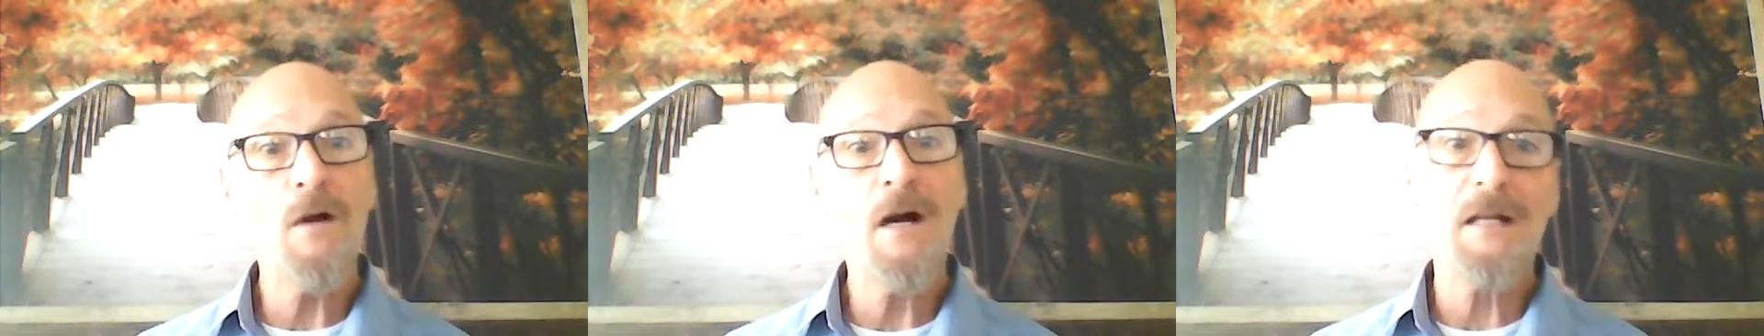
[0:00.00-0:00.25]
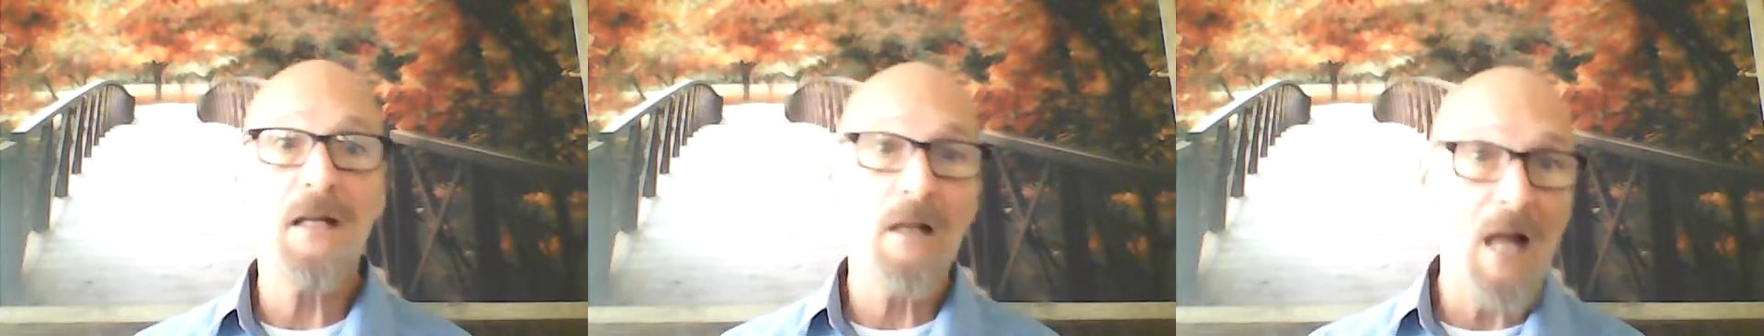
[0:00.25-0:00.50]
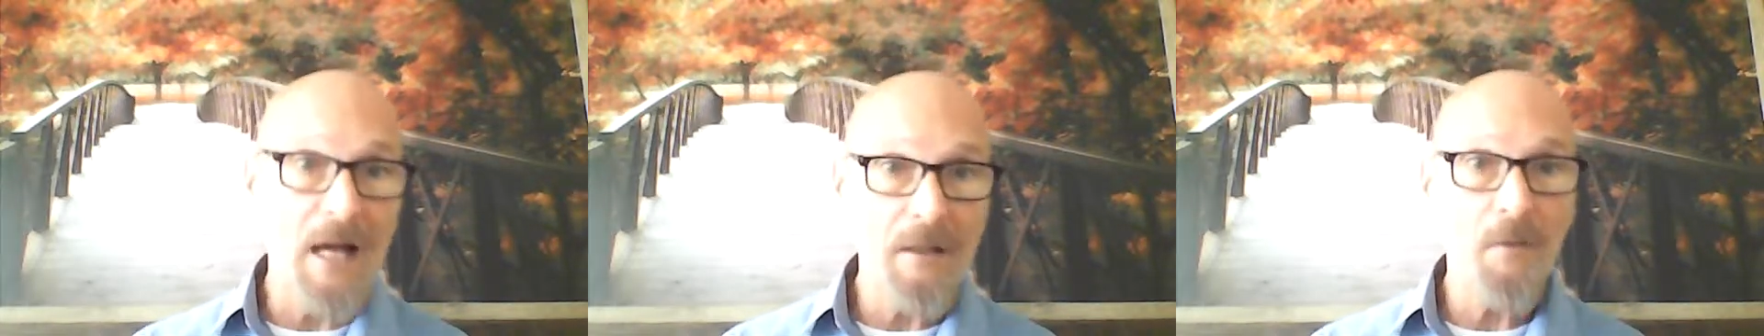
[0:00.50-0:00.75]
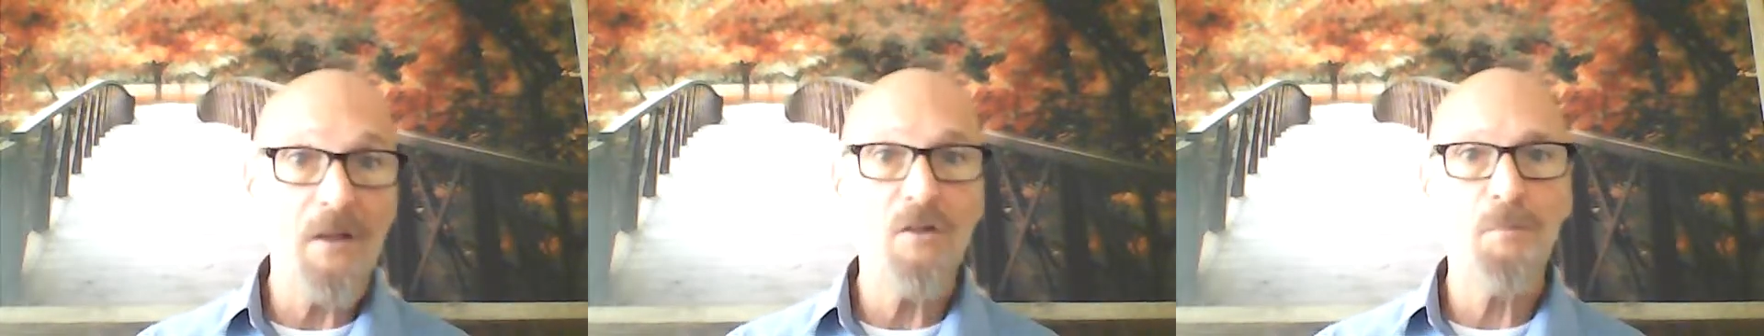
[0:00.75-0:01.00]
got a lot of
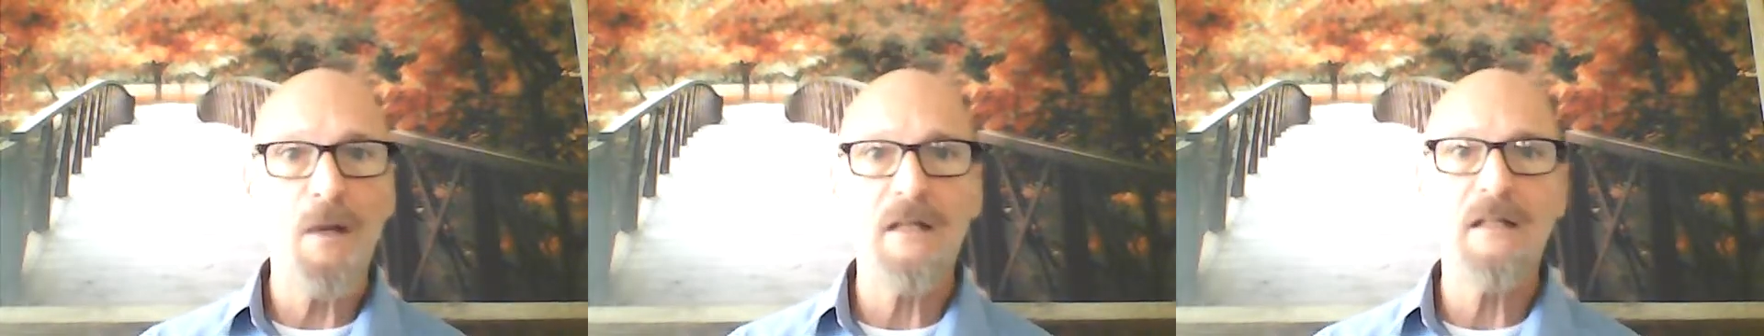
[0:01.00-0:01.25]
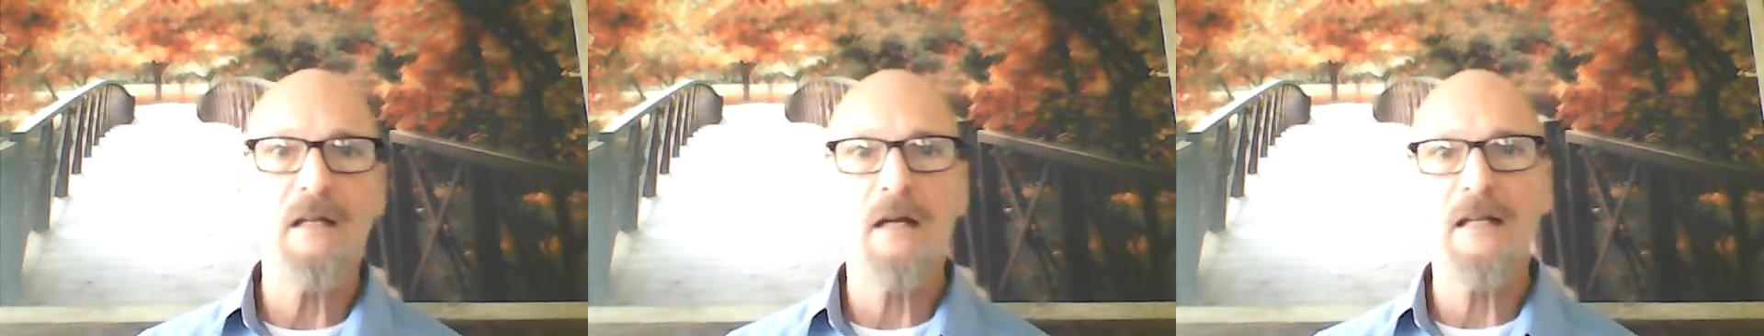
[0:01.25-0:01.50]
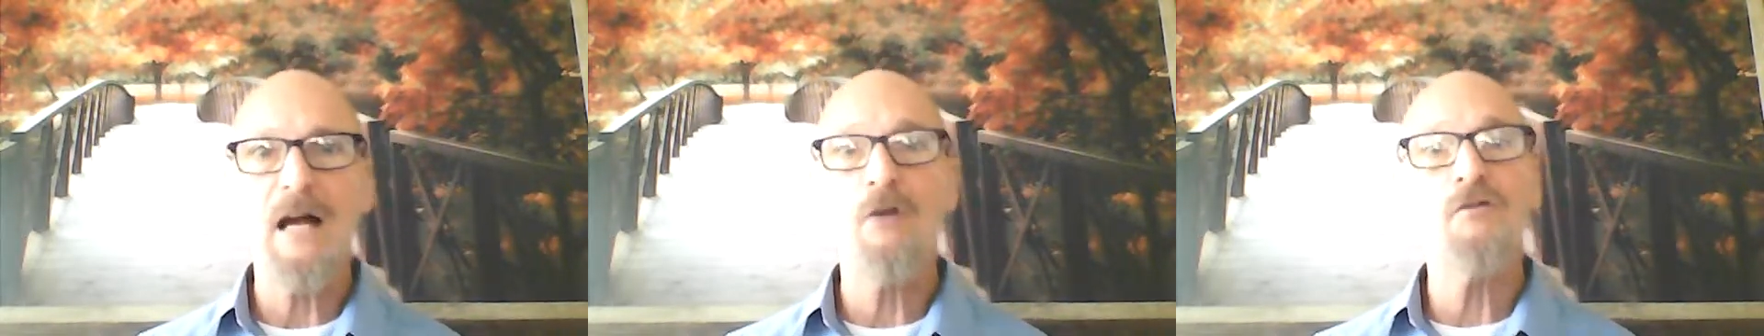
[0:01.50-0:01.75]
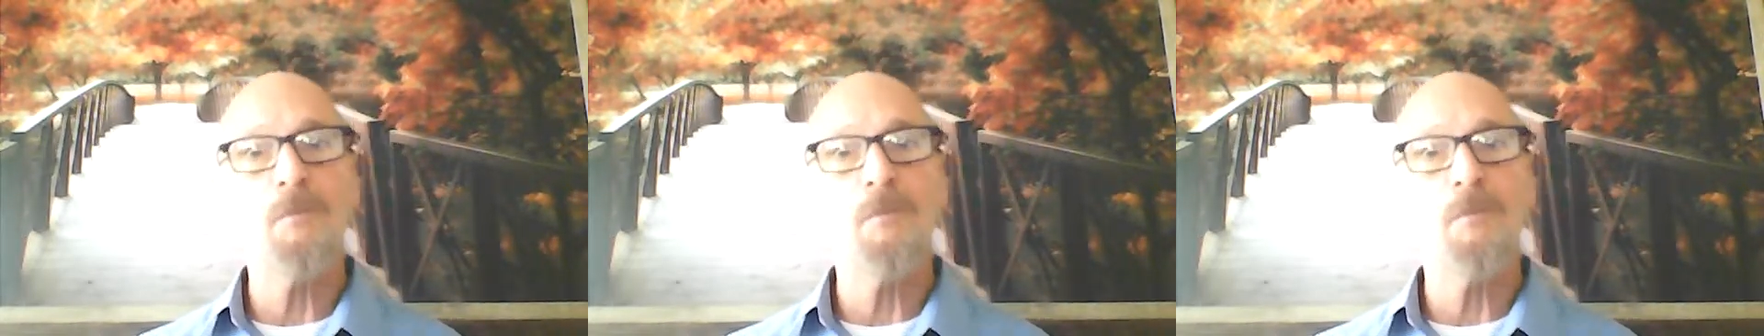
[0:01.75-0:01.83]
these pending accounts.